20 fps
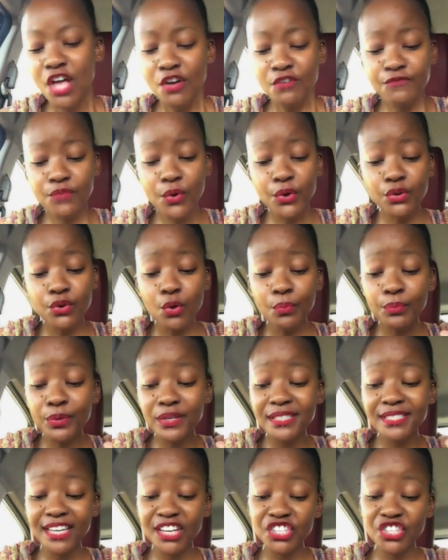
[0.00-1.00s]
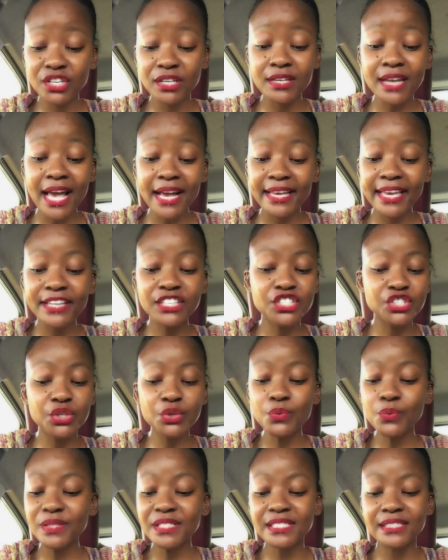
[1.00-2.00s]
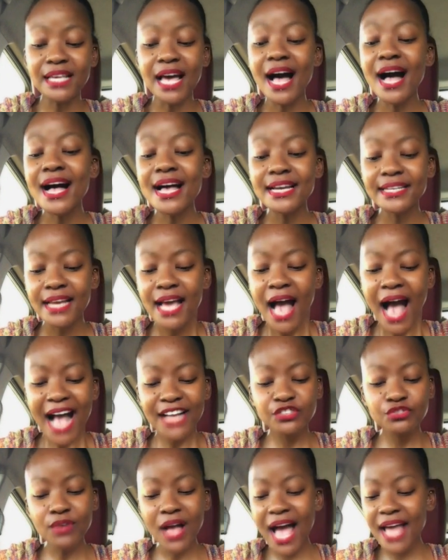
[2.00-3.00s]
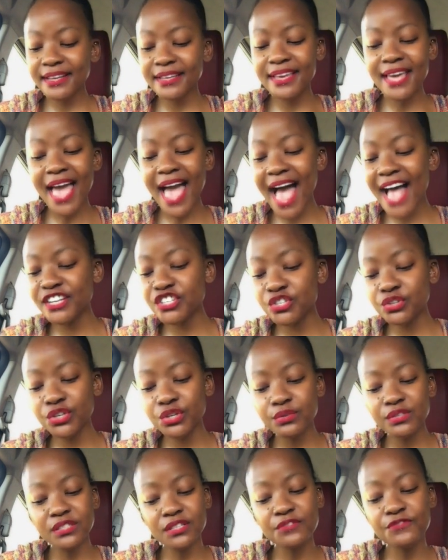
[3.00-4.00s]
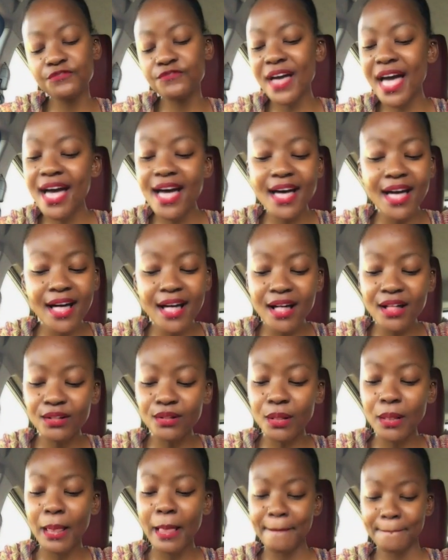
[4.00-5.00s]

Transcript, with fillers: For your protection, I gained suicide. I tried to catch you, you still fell.